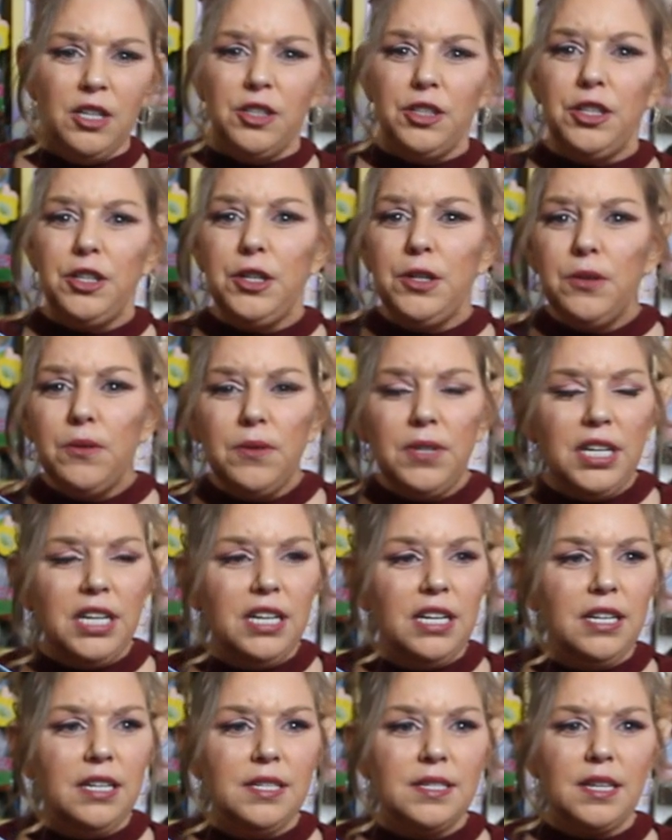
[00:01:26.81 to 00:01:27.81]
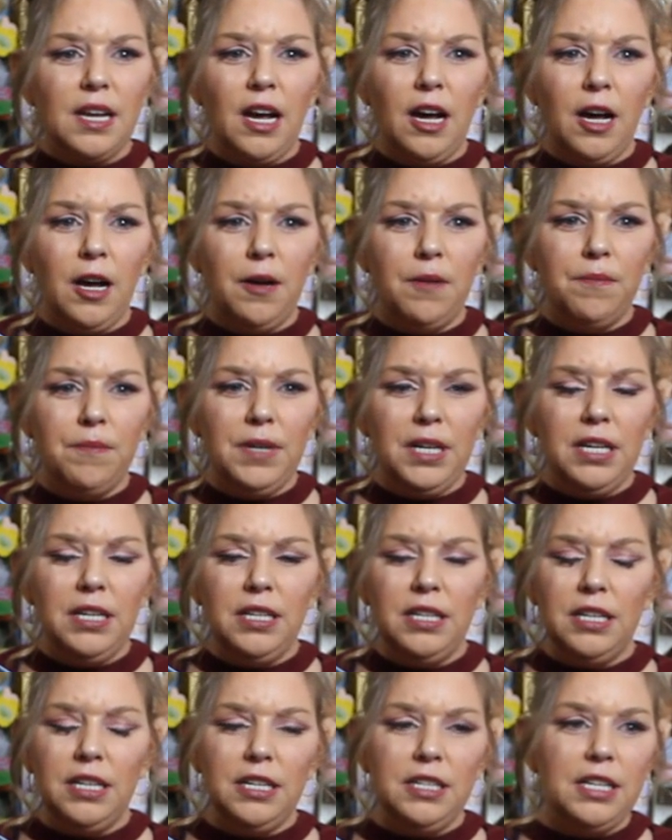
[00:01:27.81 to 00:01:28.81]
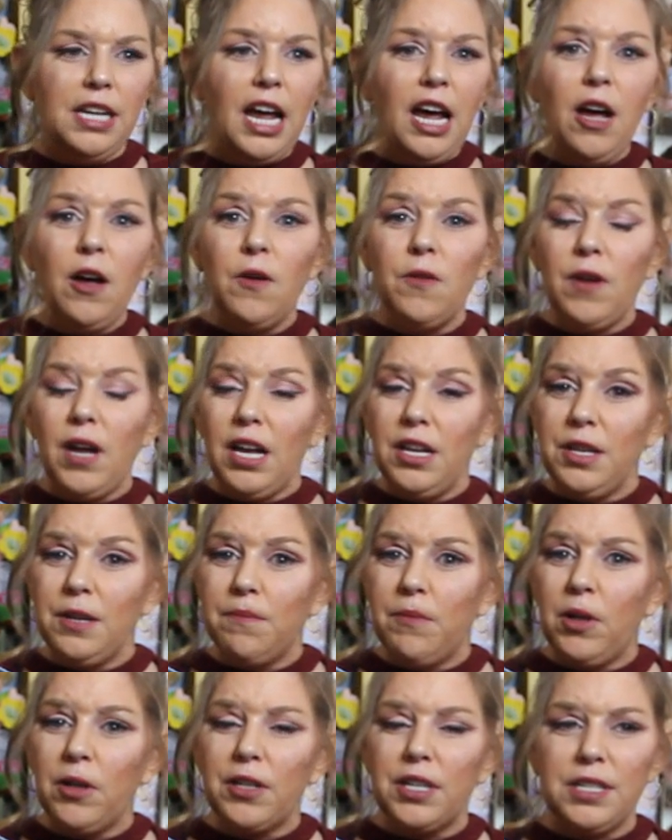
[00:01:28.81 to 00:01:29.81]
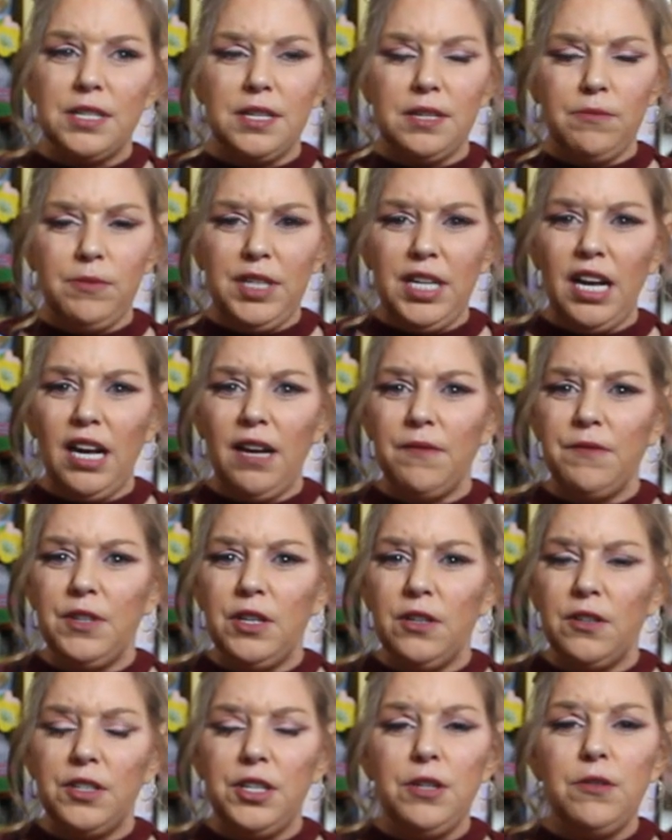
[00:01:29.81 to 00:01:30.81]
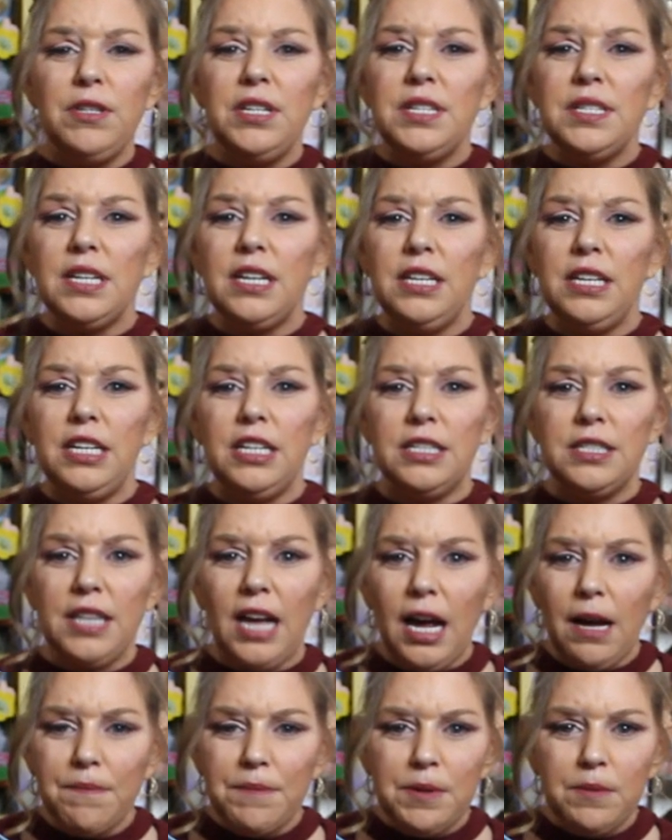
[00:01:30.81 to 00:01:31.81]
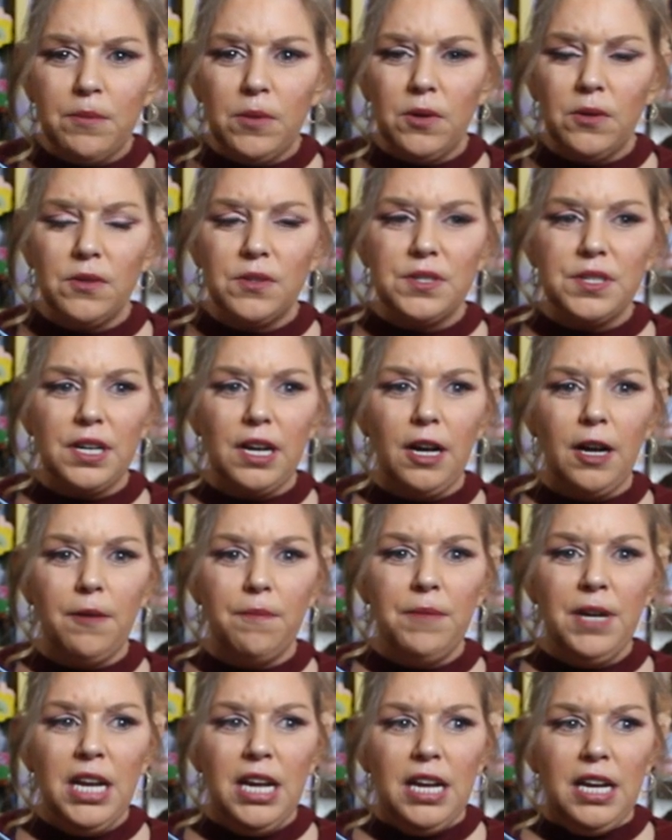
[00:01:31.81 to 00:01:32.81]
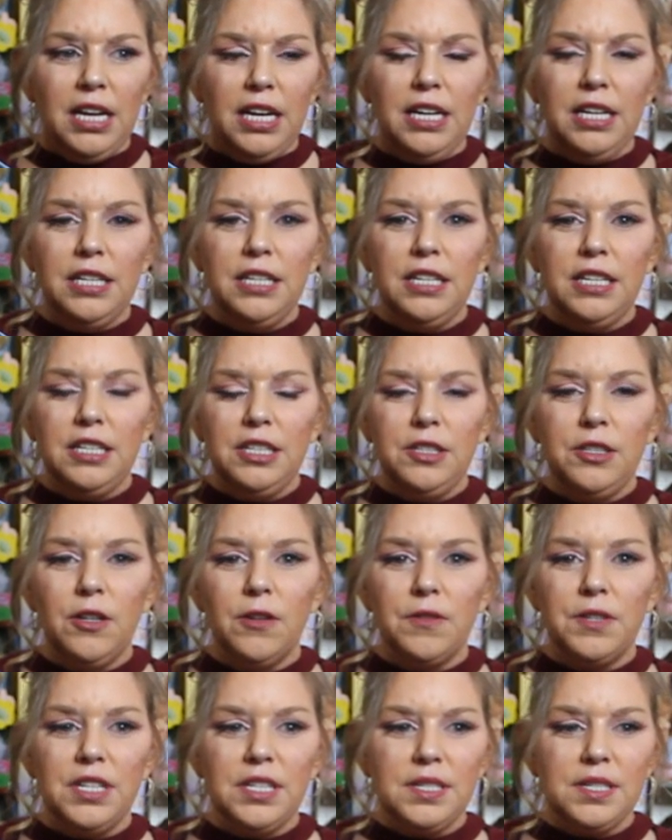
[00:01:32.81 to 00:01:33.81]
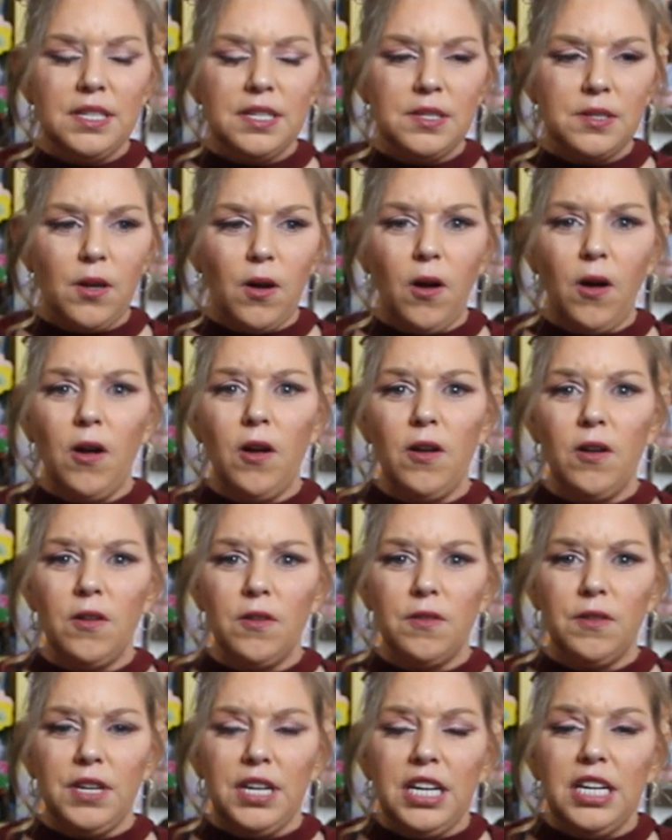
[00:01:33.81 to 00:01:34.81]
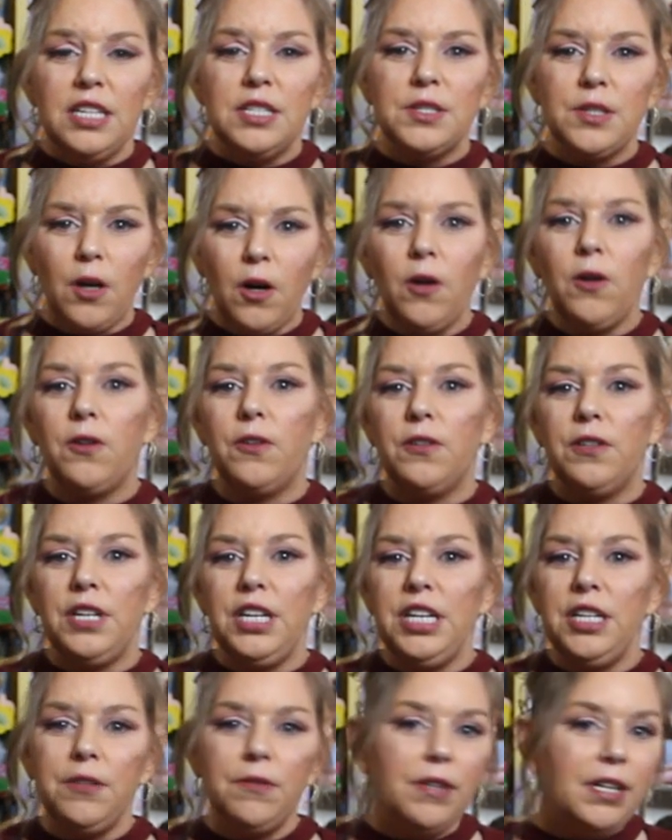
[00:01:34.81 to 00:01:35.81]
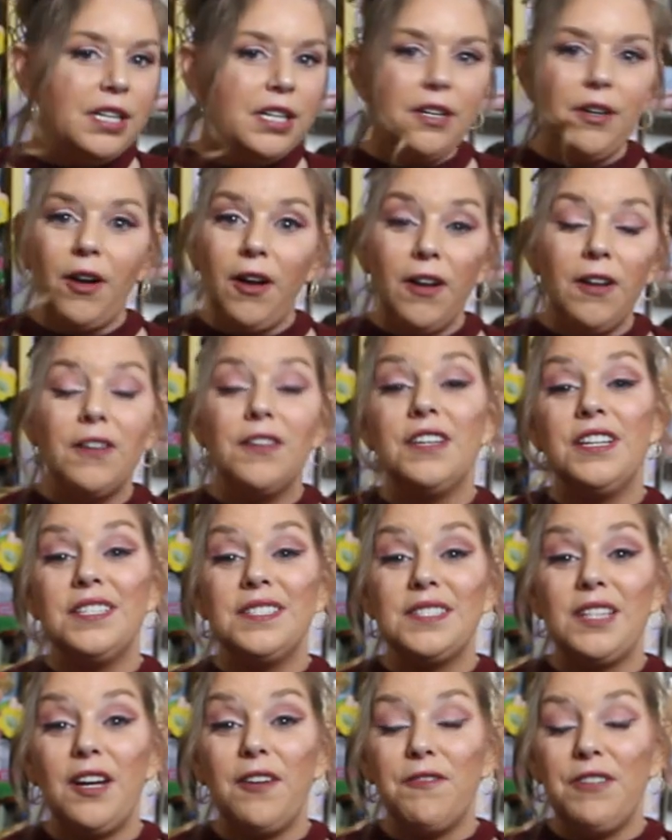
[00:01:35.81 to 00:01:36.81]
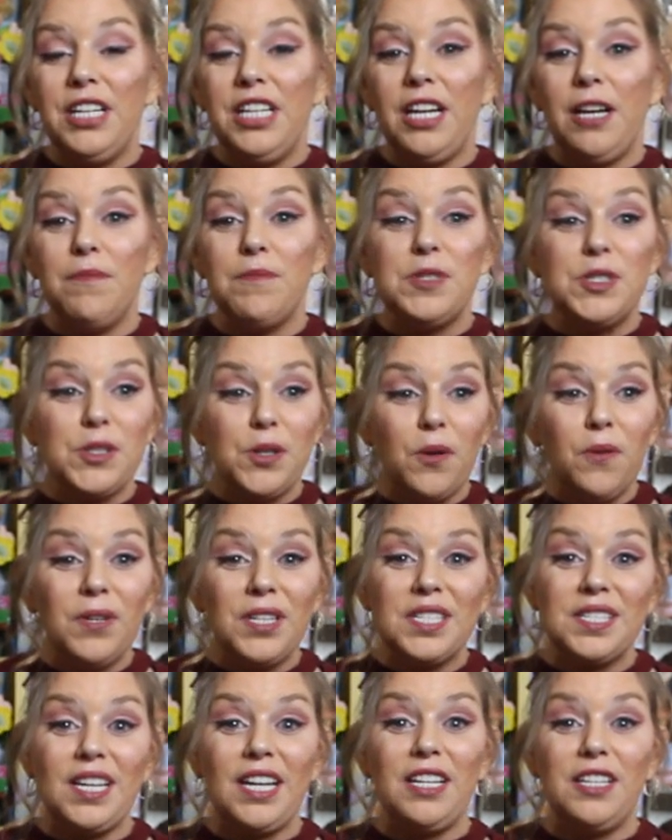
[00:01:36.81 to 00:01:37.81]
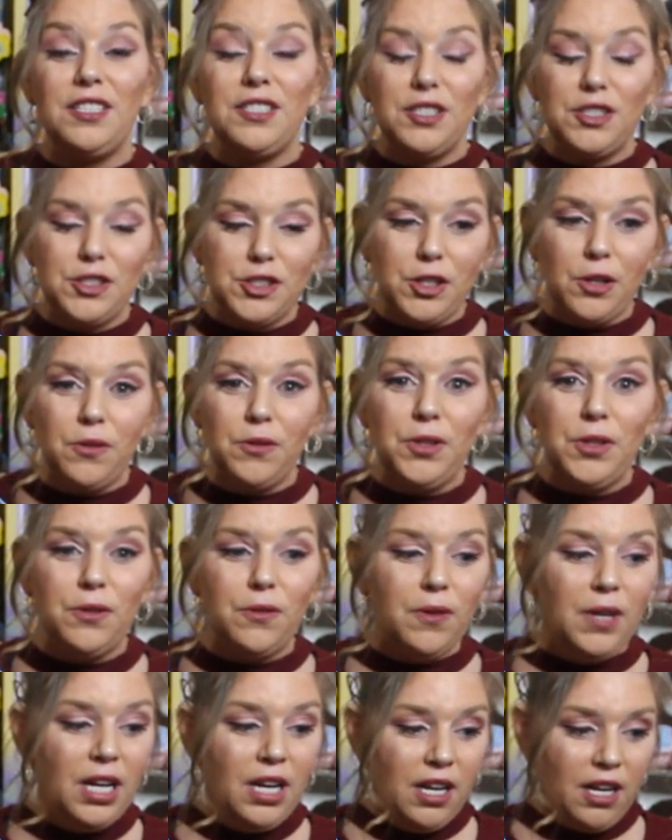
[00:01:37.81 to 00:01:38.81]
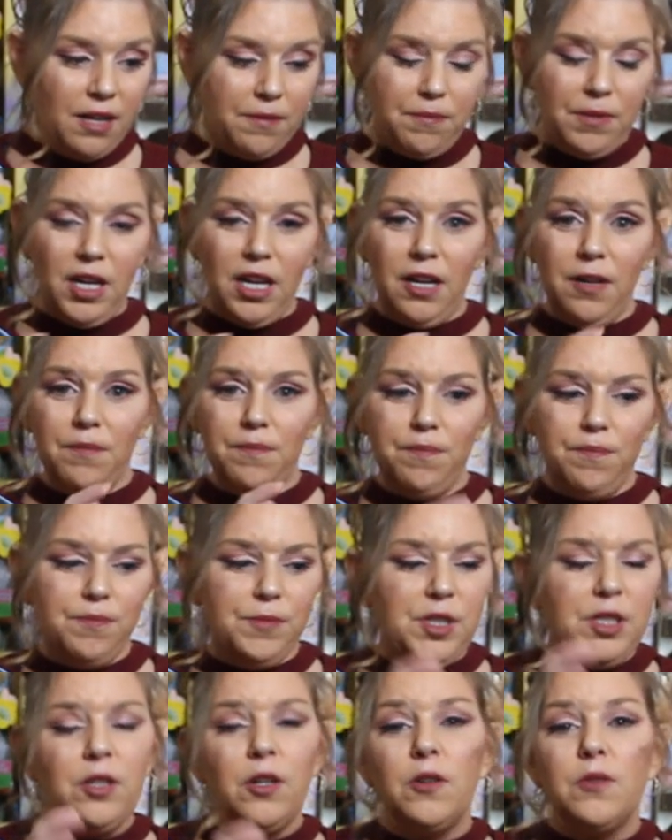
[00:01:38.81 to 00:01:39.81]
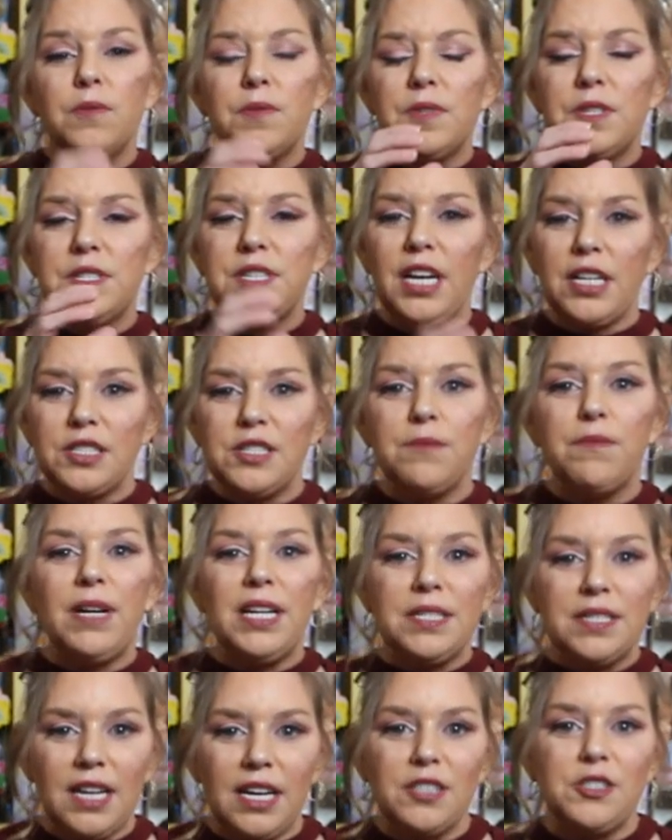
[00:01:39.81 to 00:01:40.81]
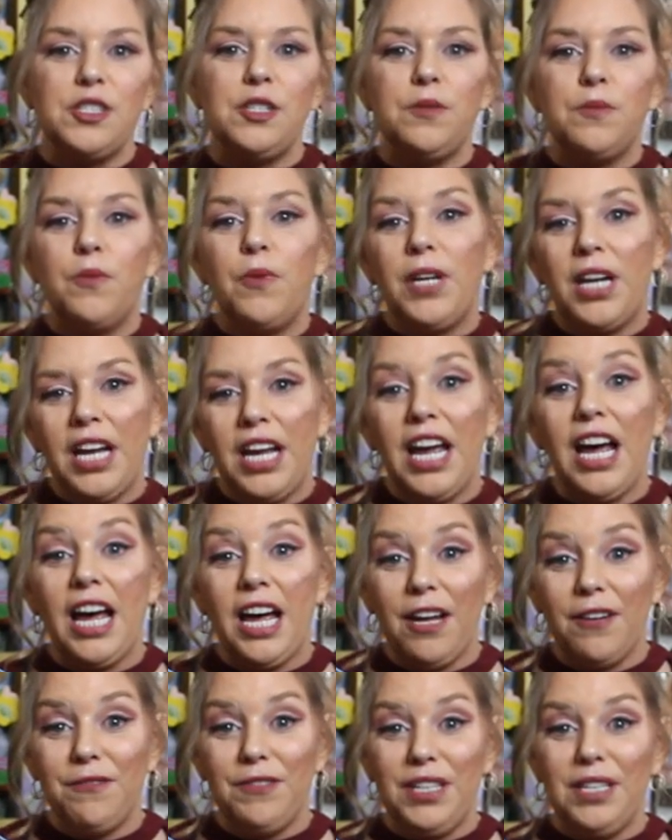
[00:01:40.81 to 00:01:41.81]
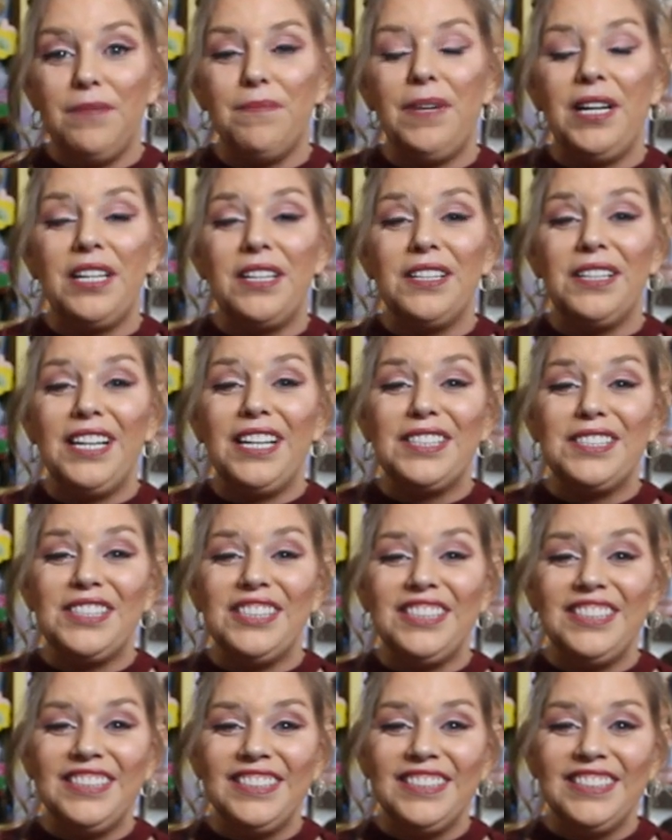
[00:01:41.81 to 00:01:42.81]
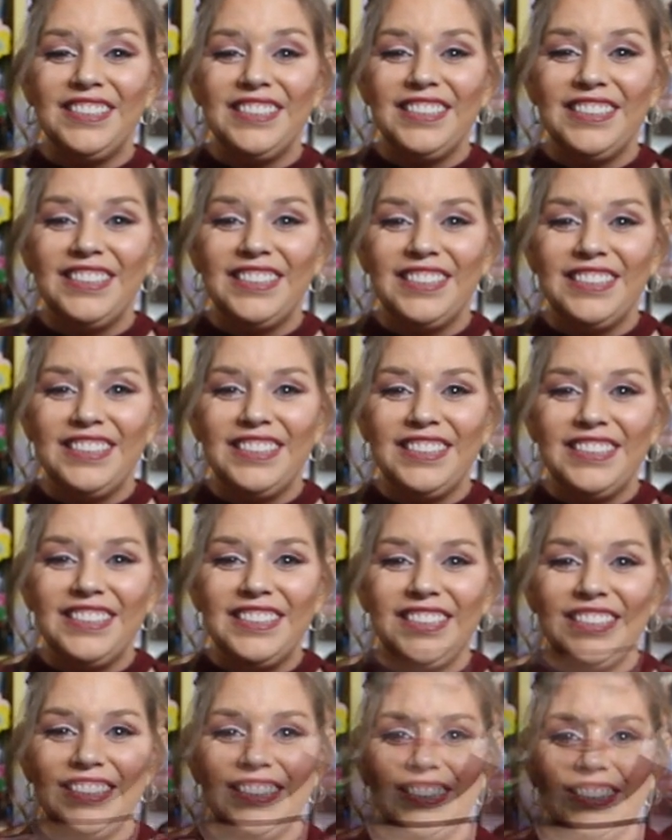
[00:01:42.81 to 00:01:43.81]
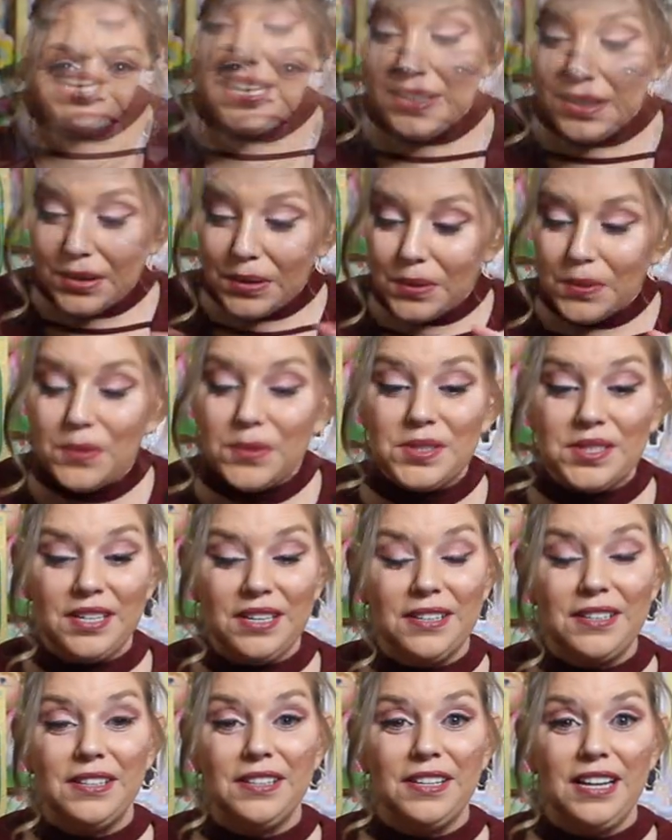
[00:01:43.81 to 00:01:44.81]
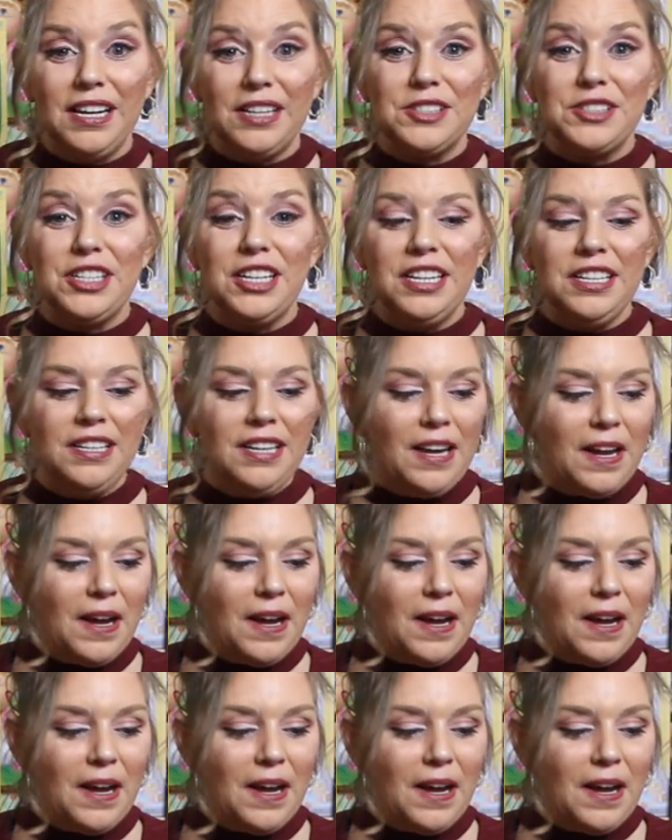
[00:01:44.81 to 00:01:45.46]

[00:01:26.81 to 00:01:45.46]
cuties um, and, and now on the markets we have the cuties and the adoptimals um, and you know this is all his art he created all this stuff and i'm so excited to show you um, you know section by section what i have in my collection so this is my koosa collection